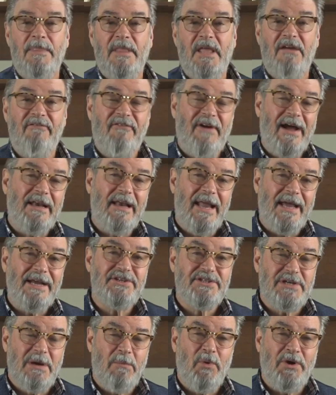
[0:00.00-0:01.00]
If I'd
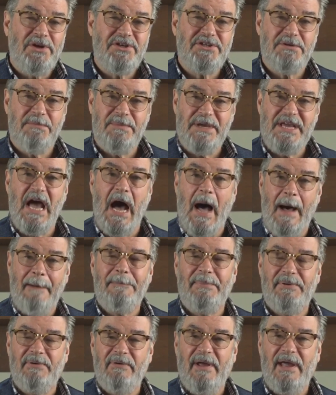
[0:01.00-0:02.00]
like someone to be
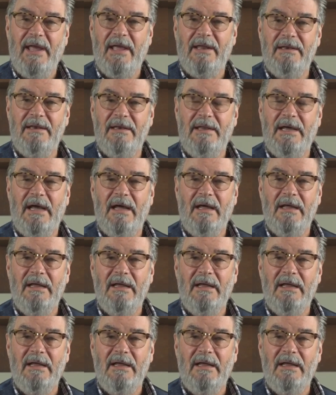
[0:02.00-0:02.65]
up and